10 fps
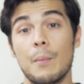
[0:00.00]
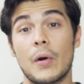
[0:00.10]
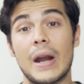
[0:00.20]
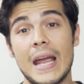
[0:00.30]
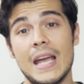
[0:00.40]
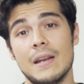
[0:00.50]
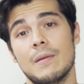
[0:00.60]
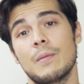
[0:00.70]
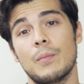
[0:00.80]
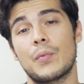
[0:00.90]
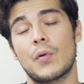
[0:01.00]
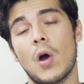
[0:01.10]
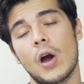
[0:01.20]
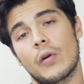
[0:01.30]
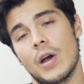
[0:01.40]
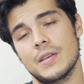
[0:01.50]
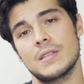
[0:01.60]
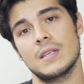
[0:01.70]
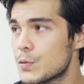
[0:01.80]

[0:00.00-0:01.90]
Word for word: Number eight, progress.